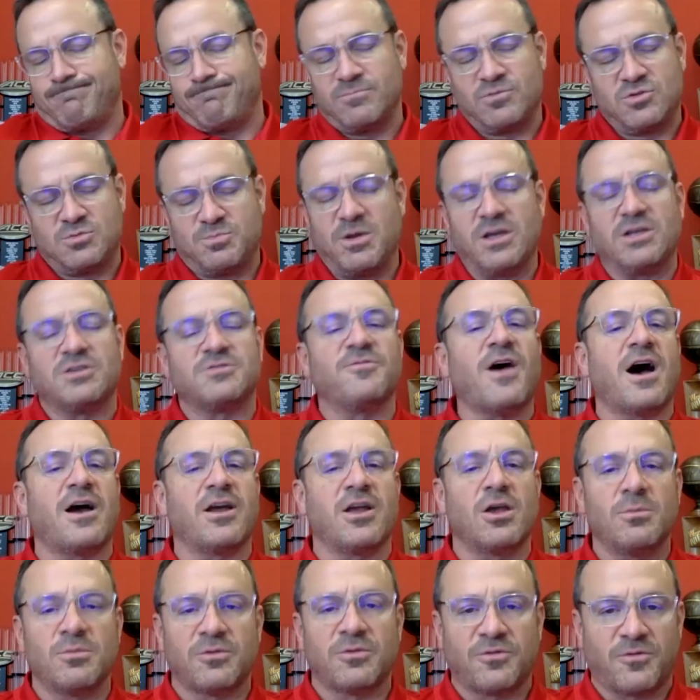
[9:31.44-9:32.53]
speaks
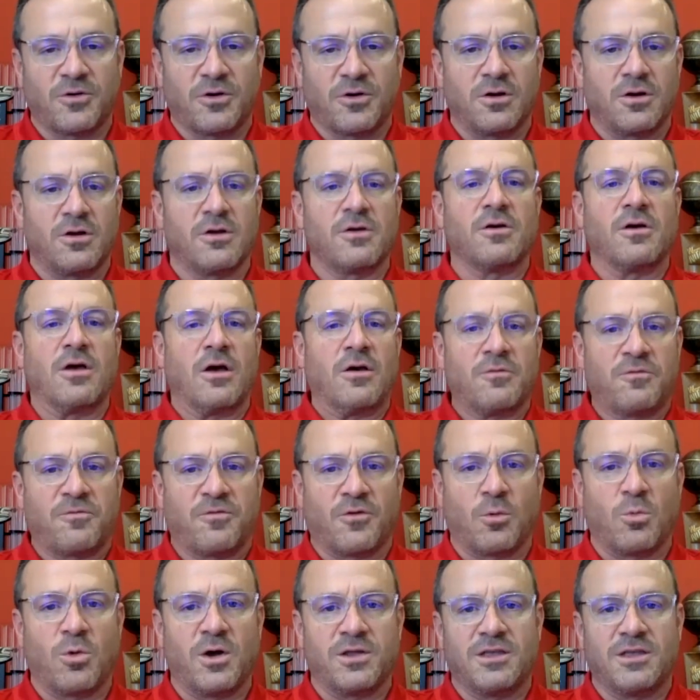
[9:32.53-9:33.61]
volumes for
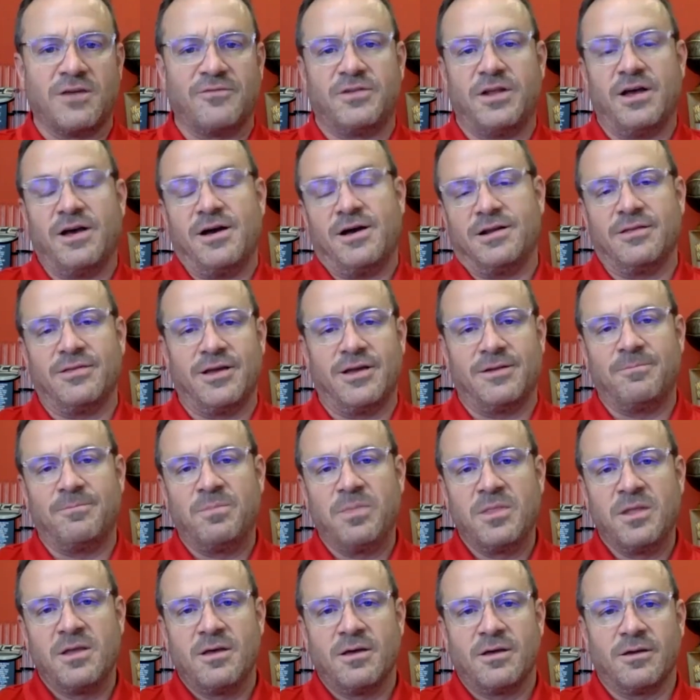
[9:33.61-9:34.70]
what they've done. And then,
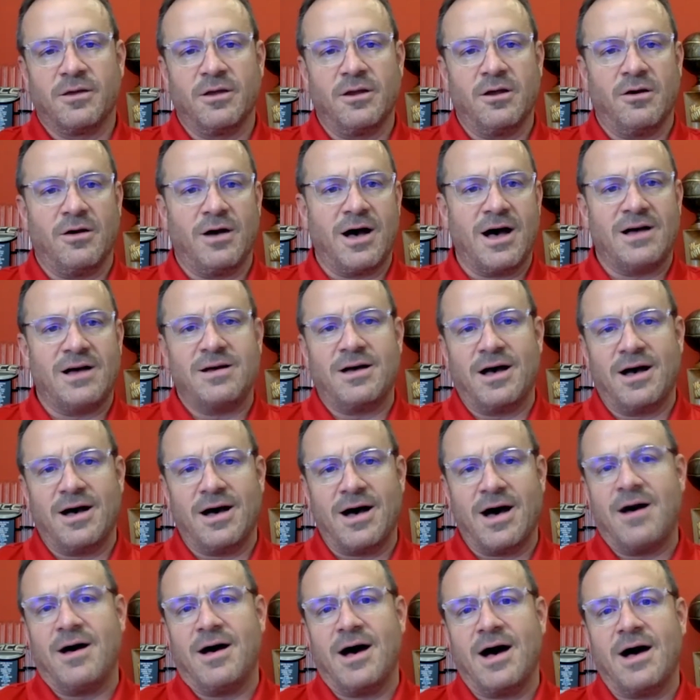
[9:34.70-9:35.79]
you know,
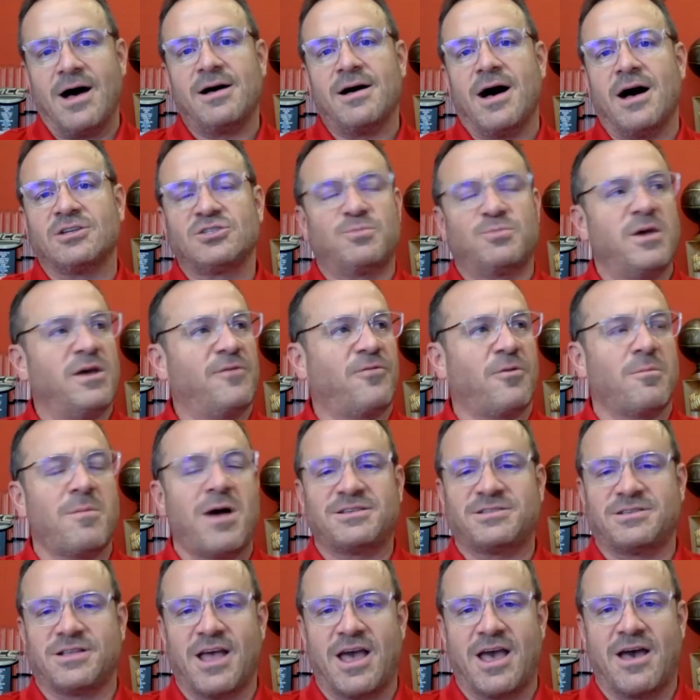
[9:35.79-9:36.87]
I'll speak for
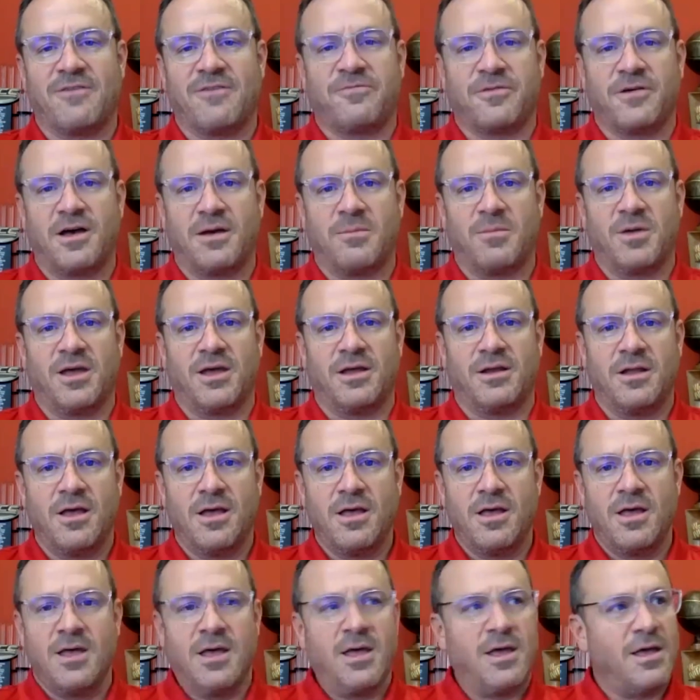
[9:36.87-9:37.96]
my staff. I mean,
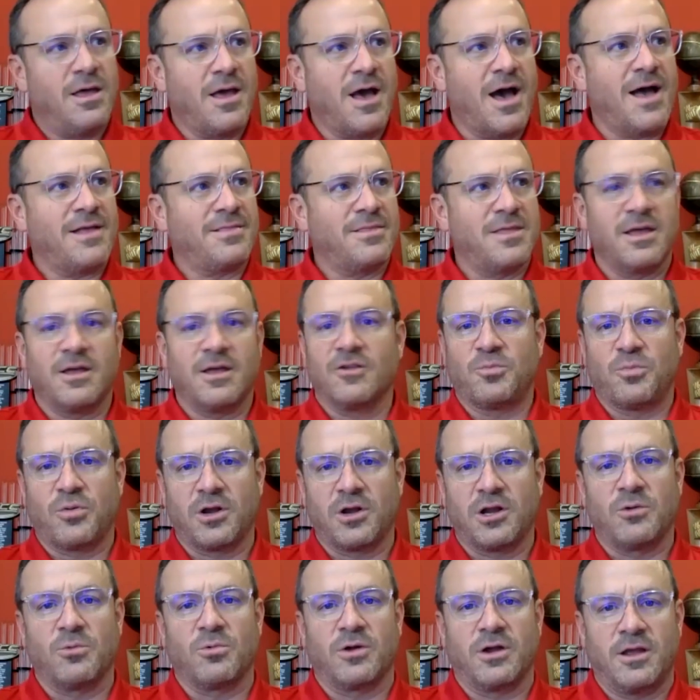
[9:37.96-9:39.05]
I think it's
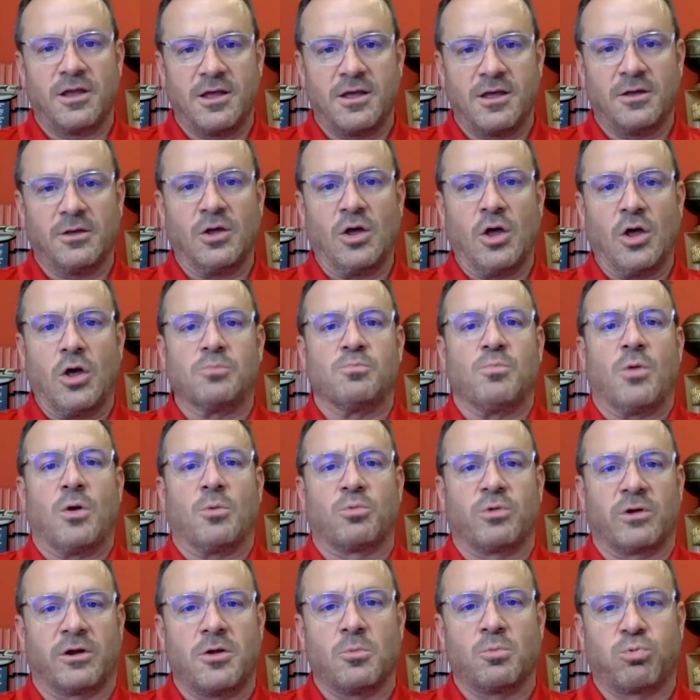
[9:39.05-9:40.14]
pretty
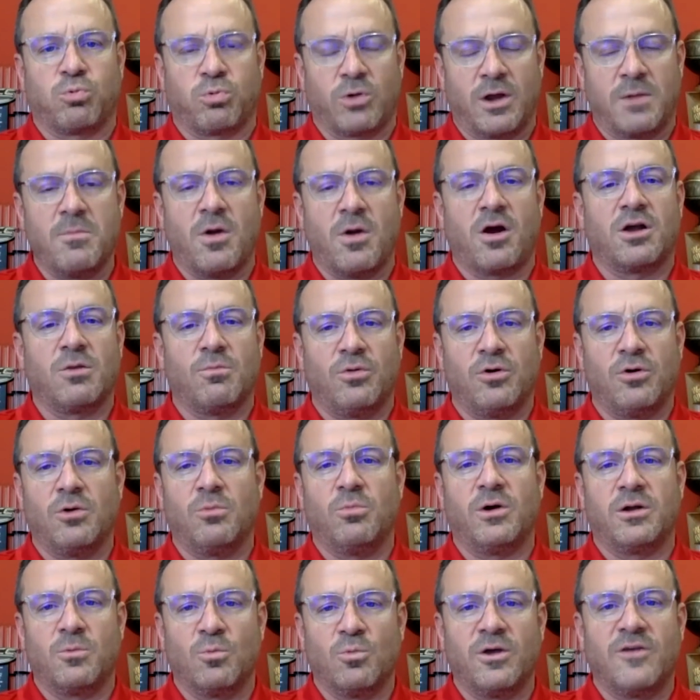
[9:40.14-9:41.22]
remarkable
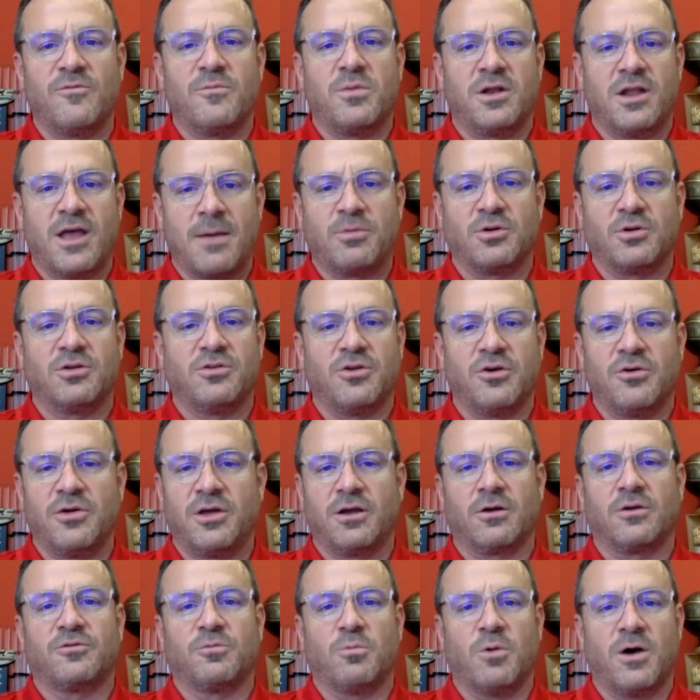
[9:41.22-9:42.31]
what we've been able to do
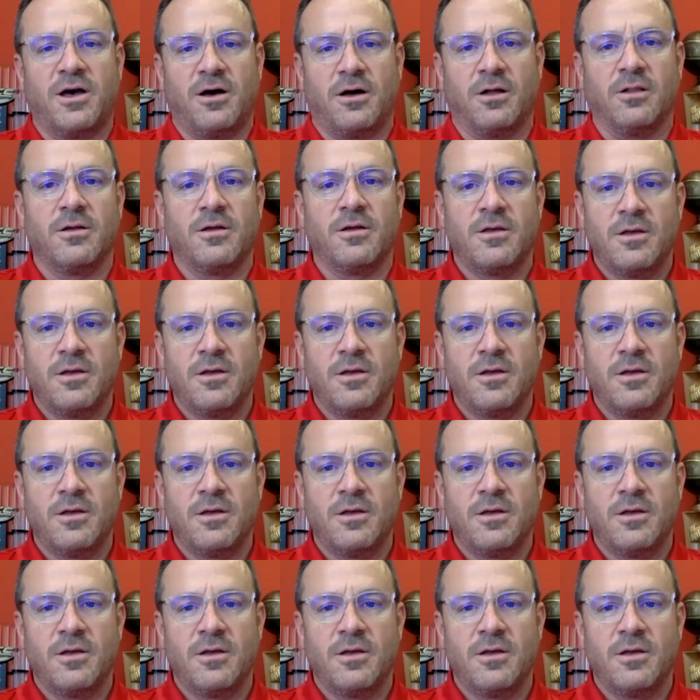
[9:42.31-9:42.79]
here as well.